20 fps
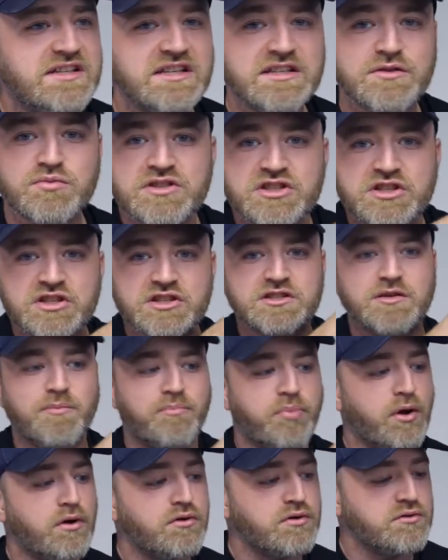This was just the
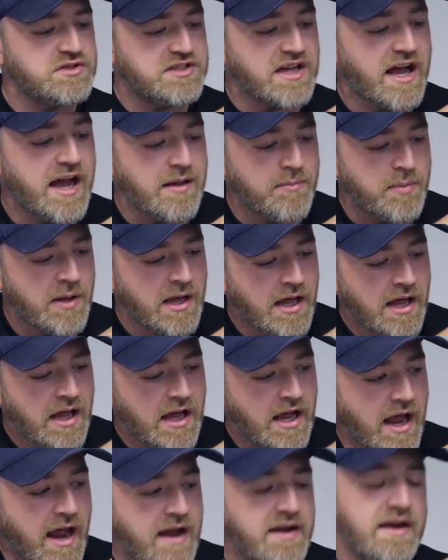prototype,
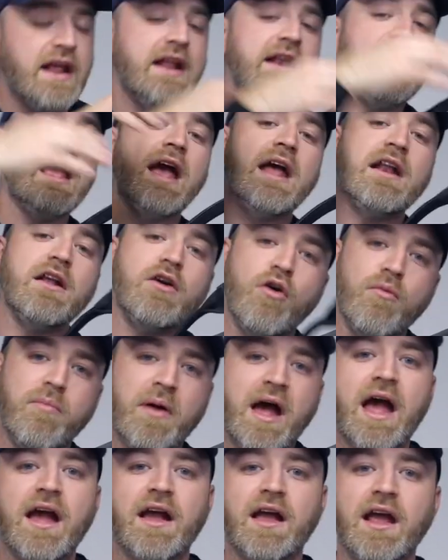and then they had to go
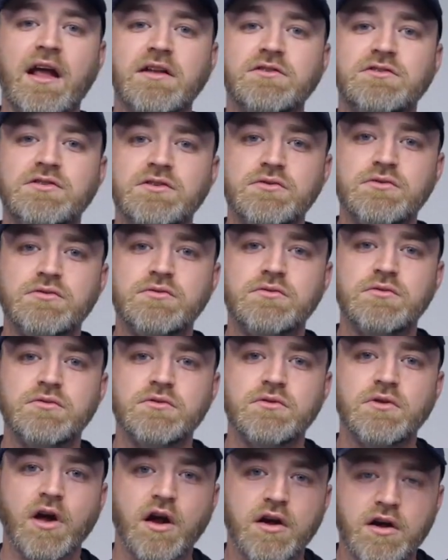back and do
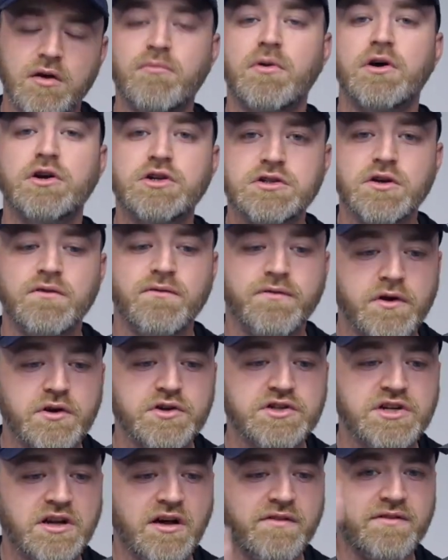a commercial
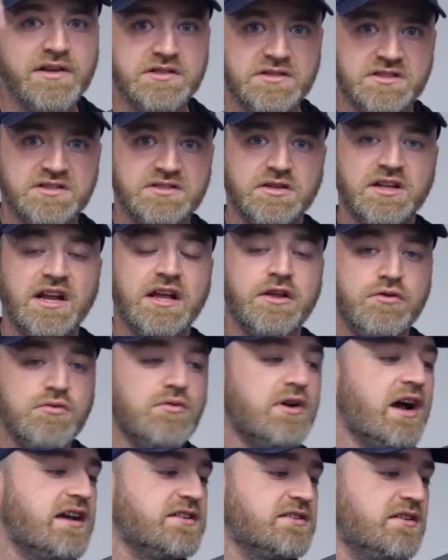version of it so that you
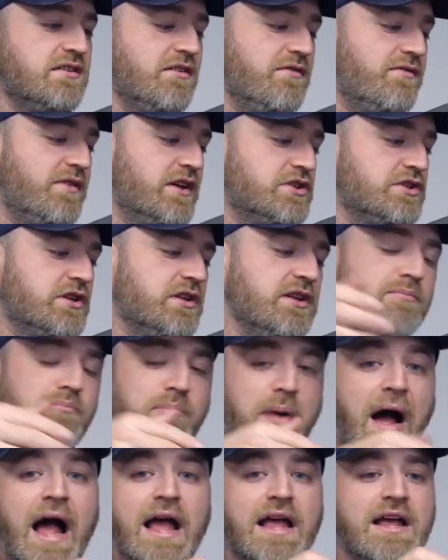guys could eventually
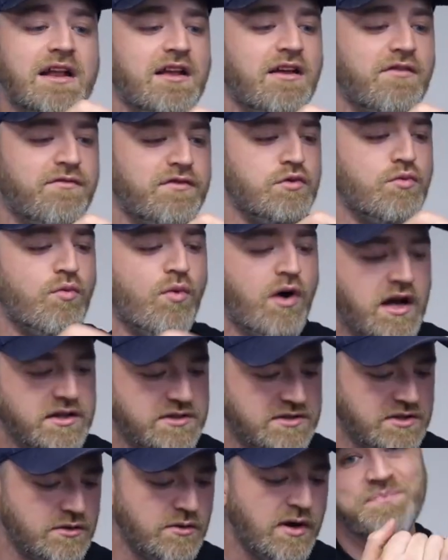buy it if you want
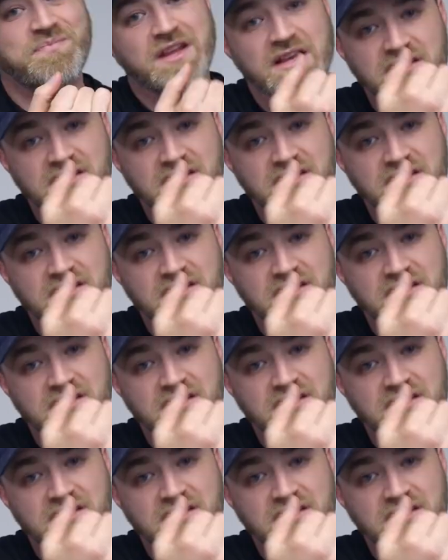to.